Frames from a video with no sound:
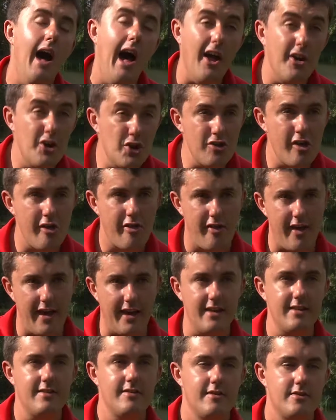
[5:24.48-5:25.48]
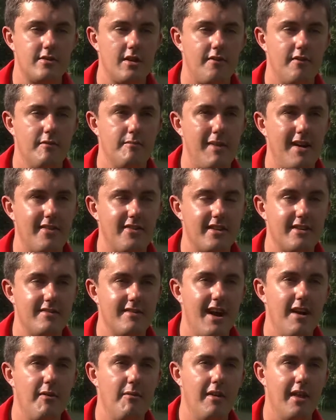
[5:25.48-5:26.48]
Another thing that's often banded
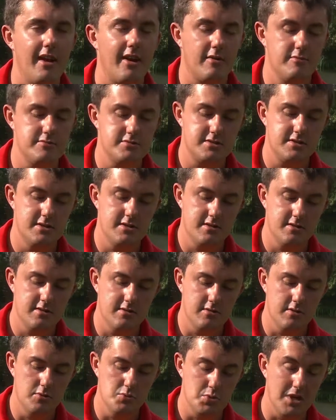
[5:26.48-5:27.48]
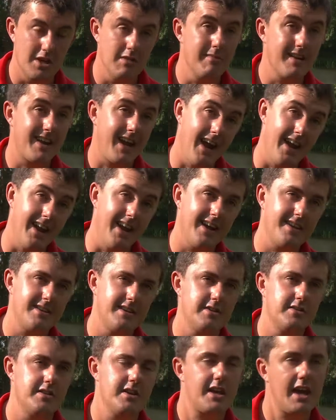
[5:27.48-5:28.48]
around when it comes to reel mechanics
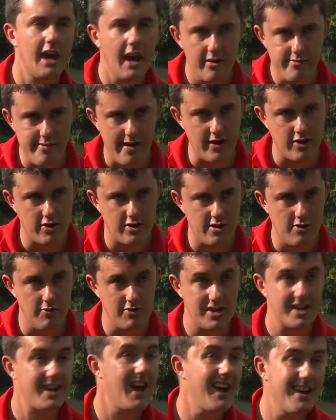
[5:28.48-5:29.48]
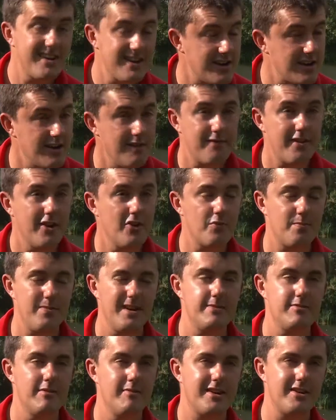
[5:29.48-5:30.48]
is the gear ratio, which again can confuse
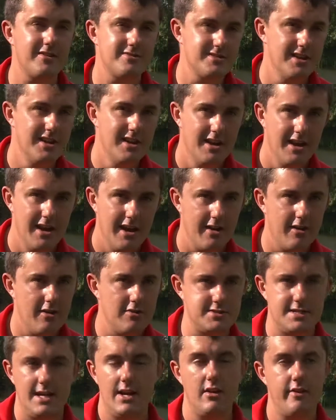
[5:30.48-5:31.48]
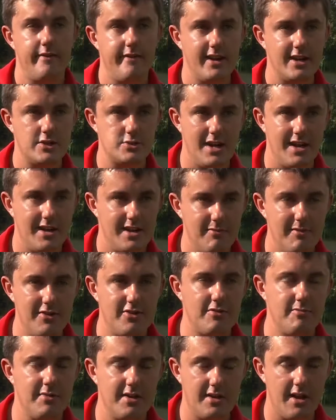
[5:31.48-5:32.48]
people because it all sounds very grand, and when
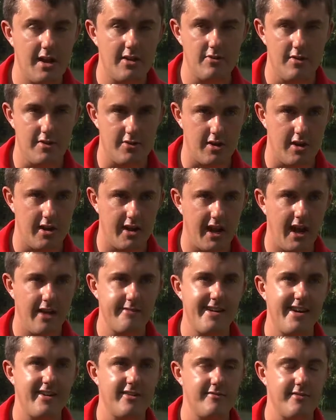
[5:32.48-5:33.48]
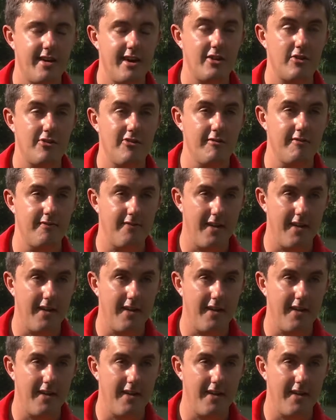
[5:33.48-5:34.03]
somebody says, oh, it's got a gear ratio of